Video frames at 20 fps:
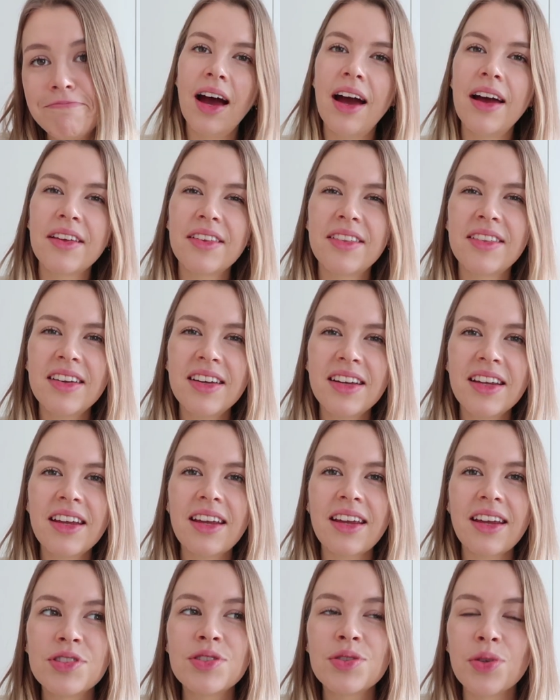I
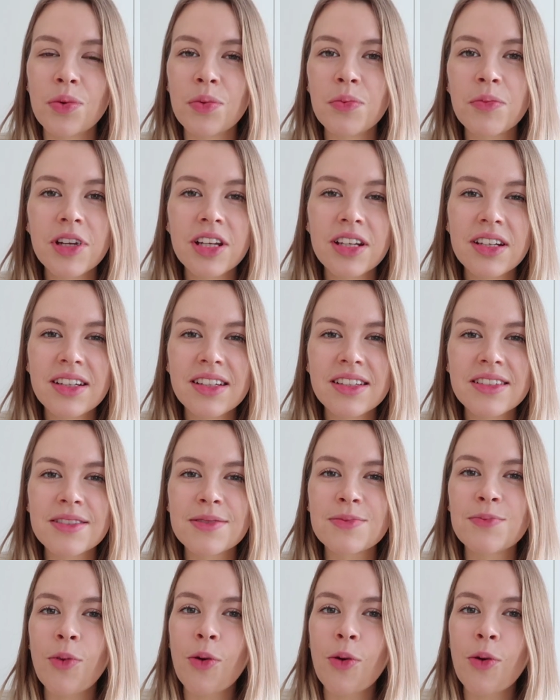think Jongbin is